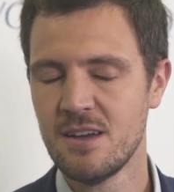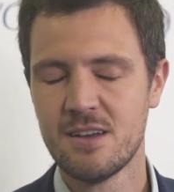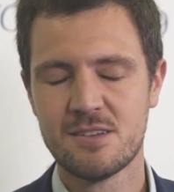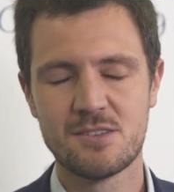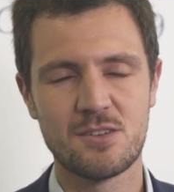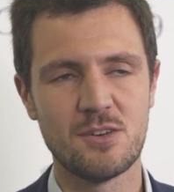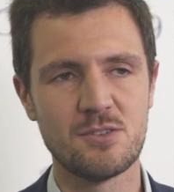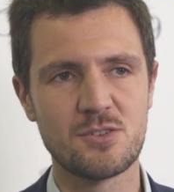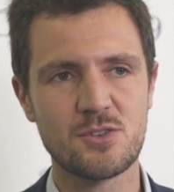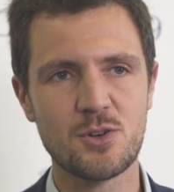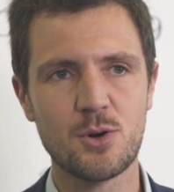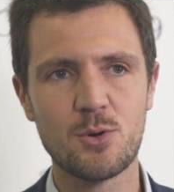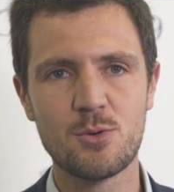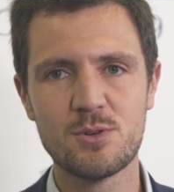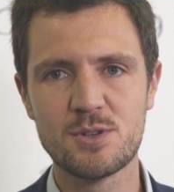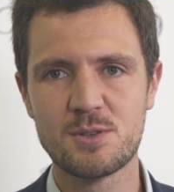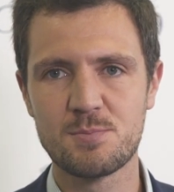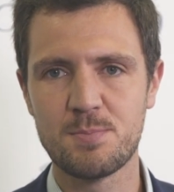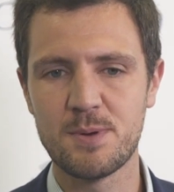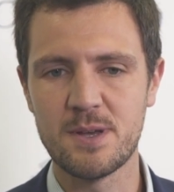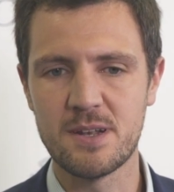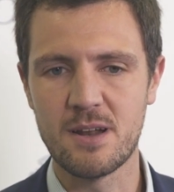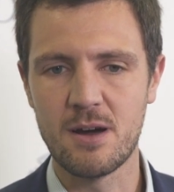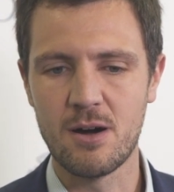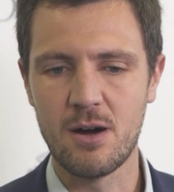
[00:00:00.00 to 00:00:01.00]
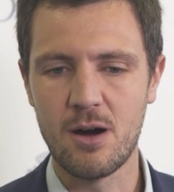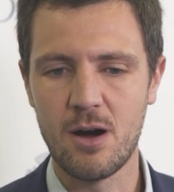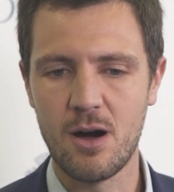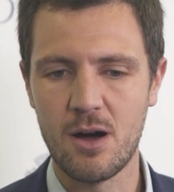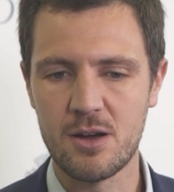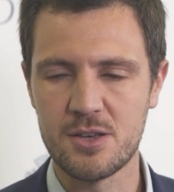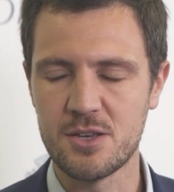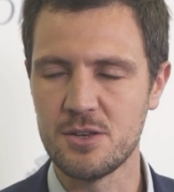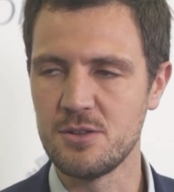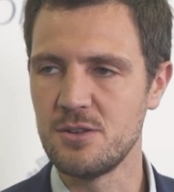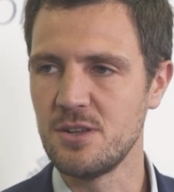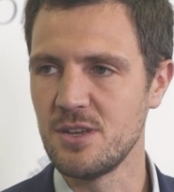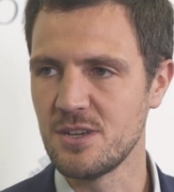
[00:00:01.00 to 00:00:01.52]
So it's always been our
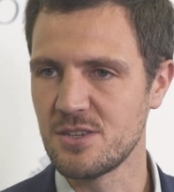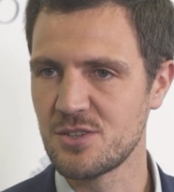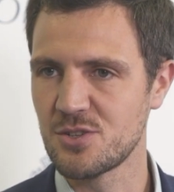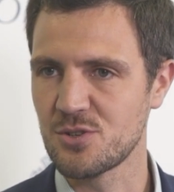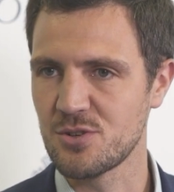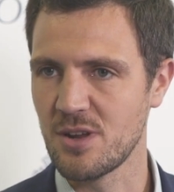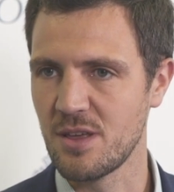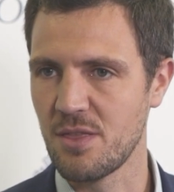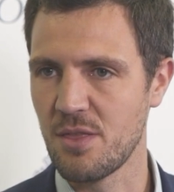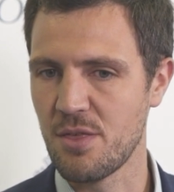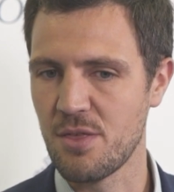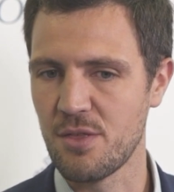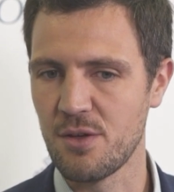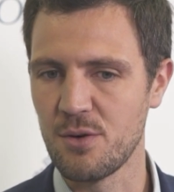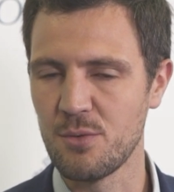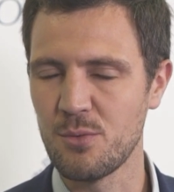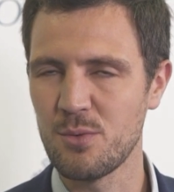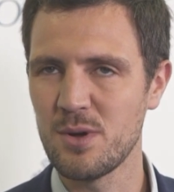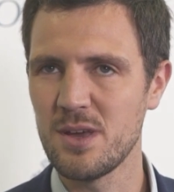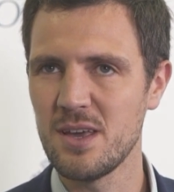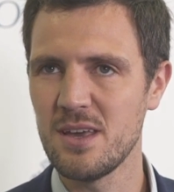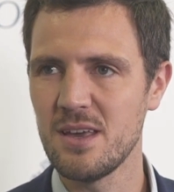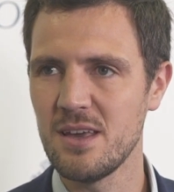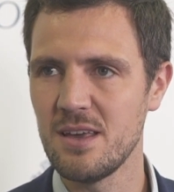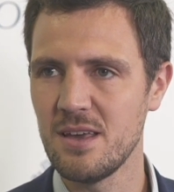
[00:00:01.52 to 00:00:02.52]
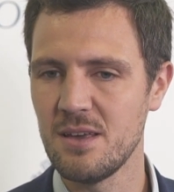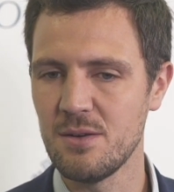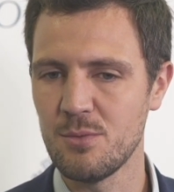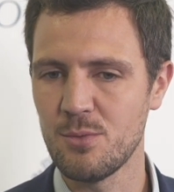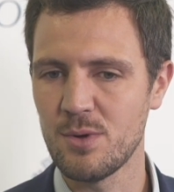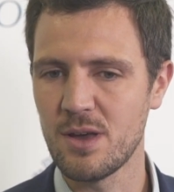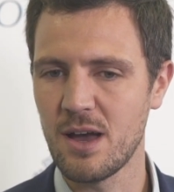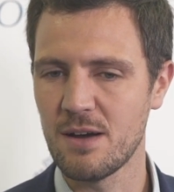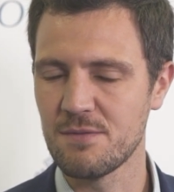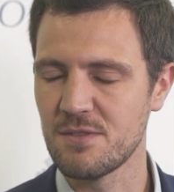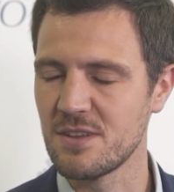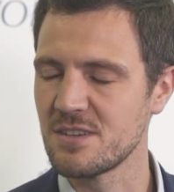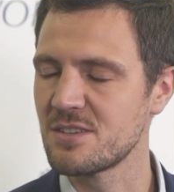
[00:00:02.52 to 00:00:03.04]
unique strength that we
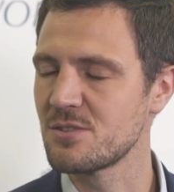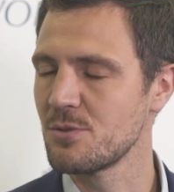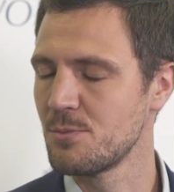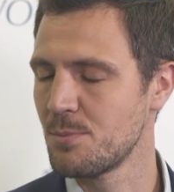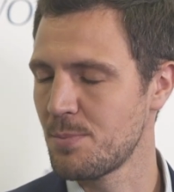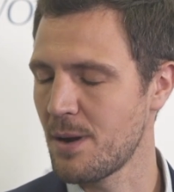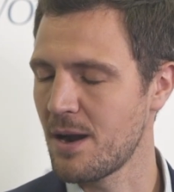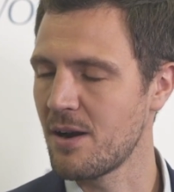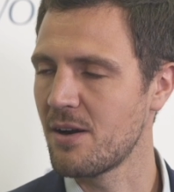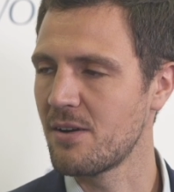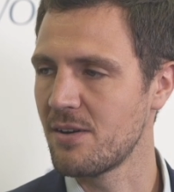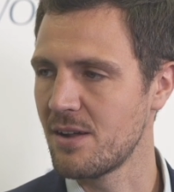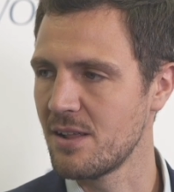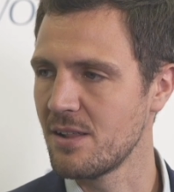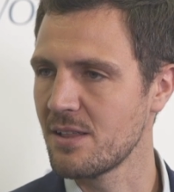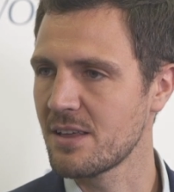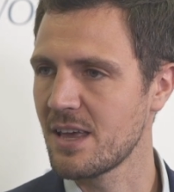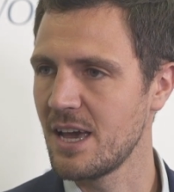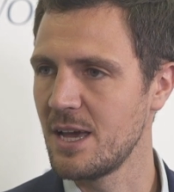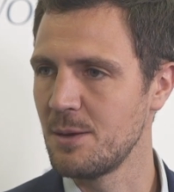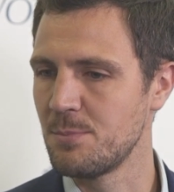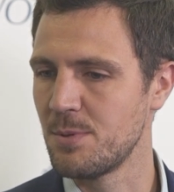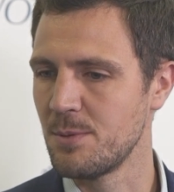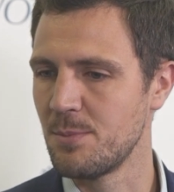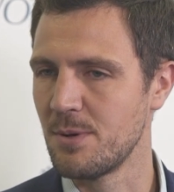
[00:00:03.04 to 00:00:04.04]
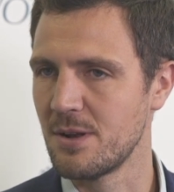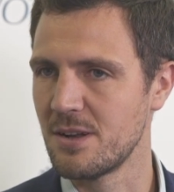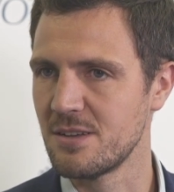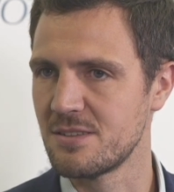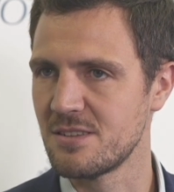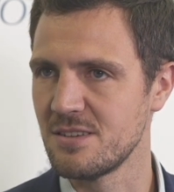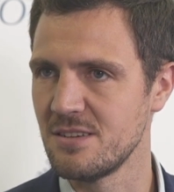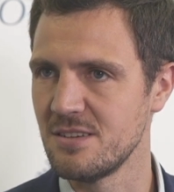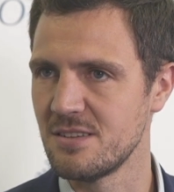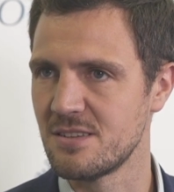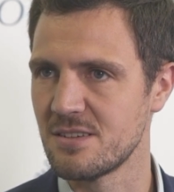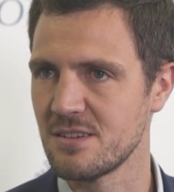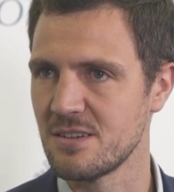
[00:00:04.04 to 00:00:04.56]
have this unparalleled
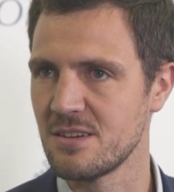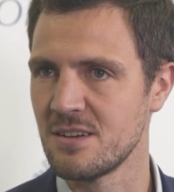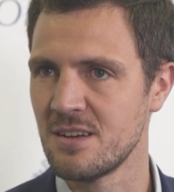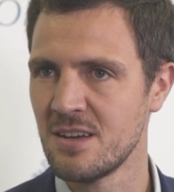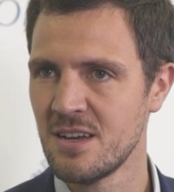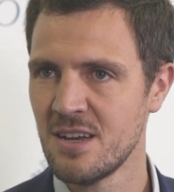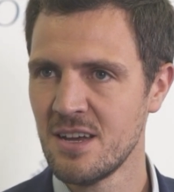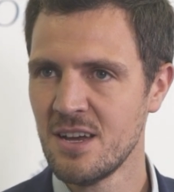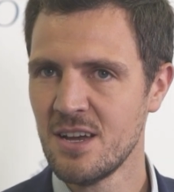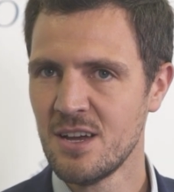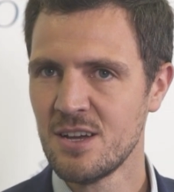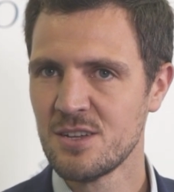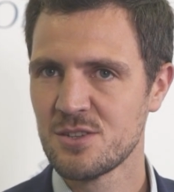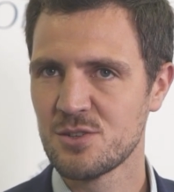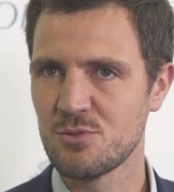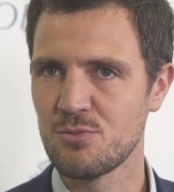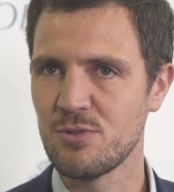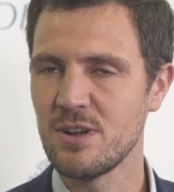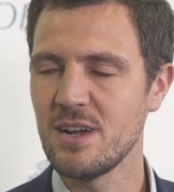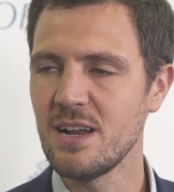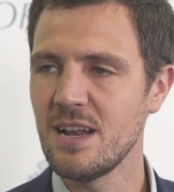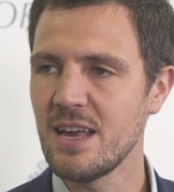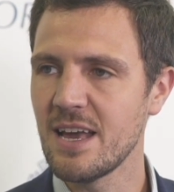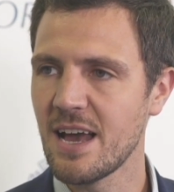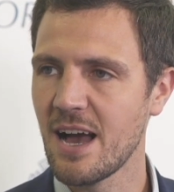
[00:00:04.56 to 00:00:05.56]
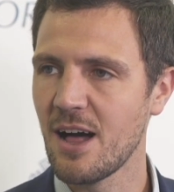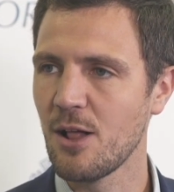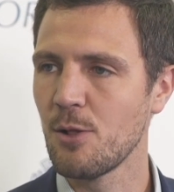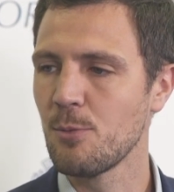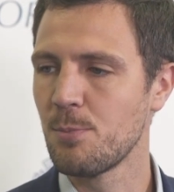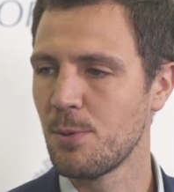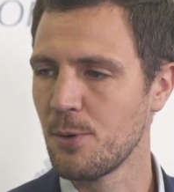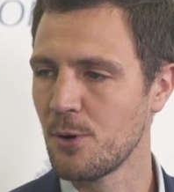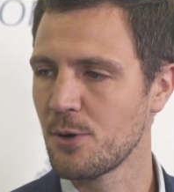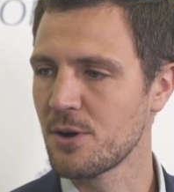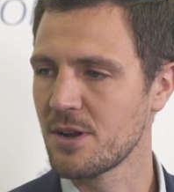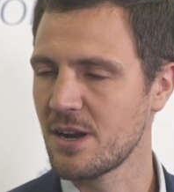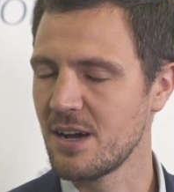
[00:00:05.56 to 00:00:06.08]
capability to really help
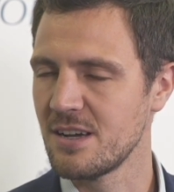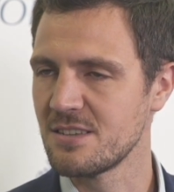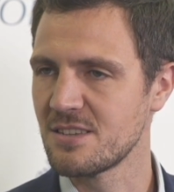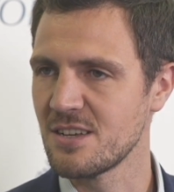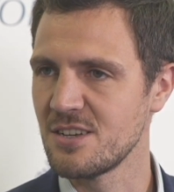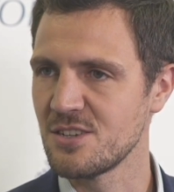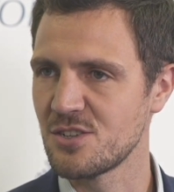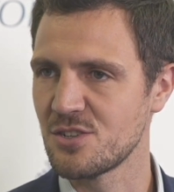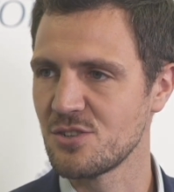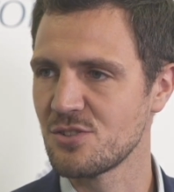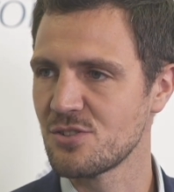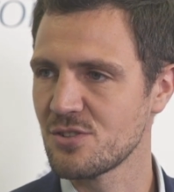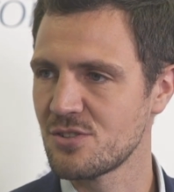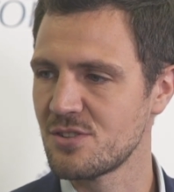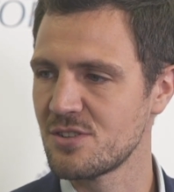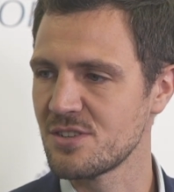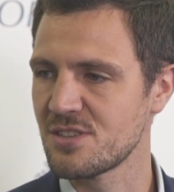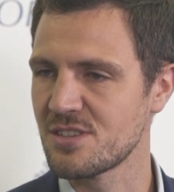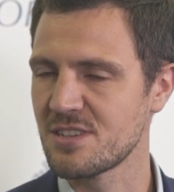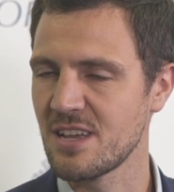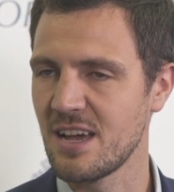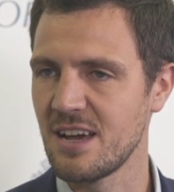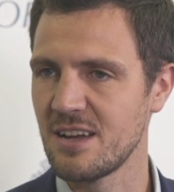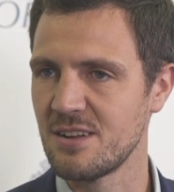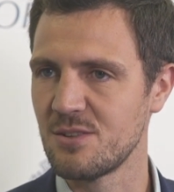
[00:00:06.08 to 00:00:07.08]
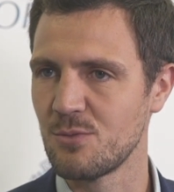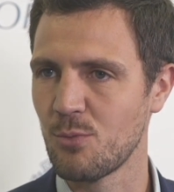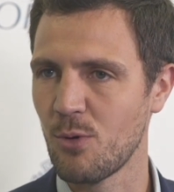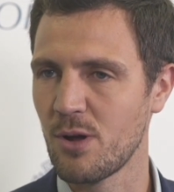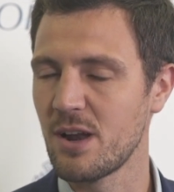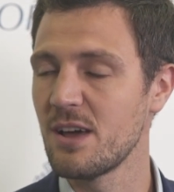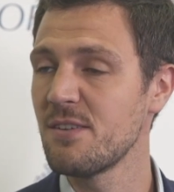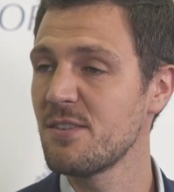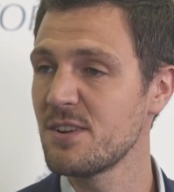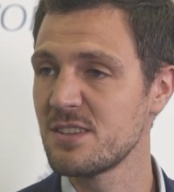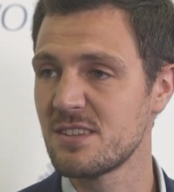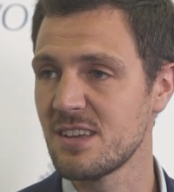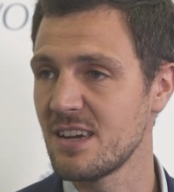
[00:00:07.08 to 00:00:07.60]
organizations understand
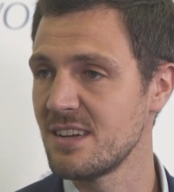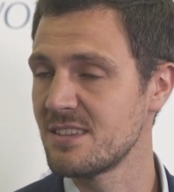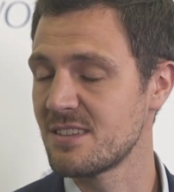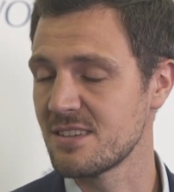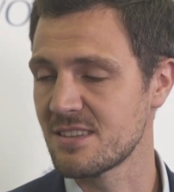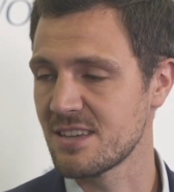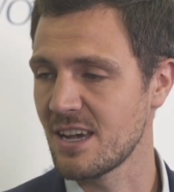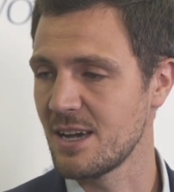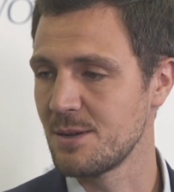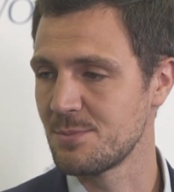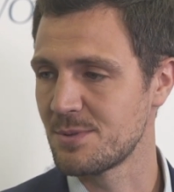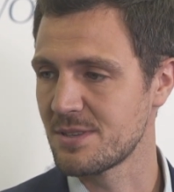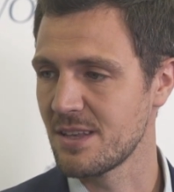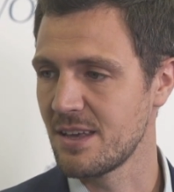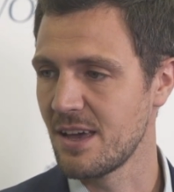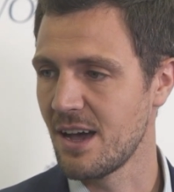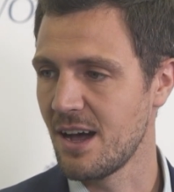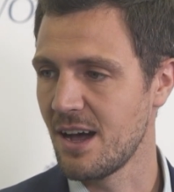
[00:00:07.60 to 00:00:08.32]
whatever data types they